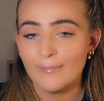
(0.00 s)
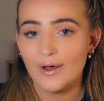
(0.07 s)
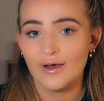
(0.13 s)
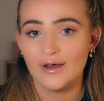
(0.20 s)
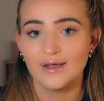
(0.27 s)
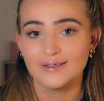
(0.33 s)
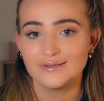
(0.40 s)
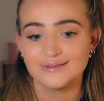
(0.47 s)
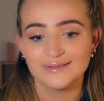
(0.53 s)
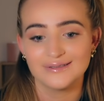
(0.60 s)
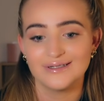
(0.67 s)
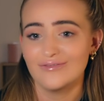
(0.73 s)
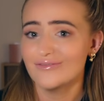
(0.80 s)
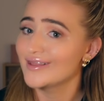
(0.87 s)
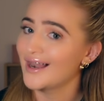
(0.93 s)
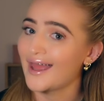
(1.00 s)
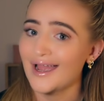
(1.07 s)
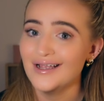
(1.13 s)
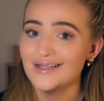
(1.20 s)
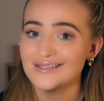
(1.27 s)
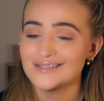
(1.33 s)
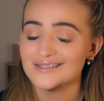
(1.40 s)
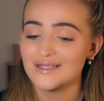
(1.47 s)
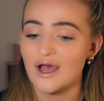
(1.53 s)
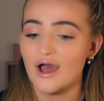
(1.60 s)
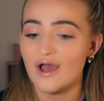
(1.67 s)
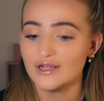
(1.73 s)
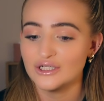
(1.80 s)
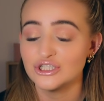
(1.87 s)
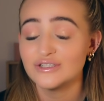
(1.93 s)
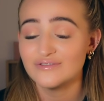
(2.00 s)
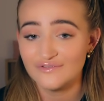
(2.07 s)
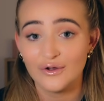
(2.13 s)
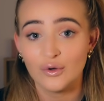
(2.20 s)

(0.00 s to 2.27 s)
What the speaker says: But nevertheless, I just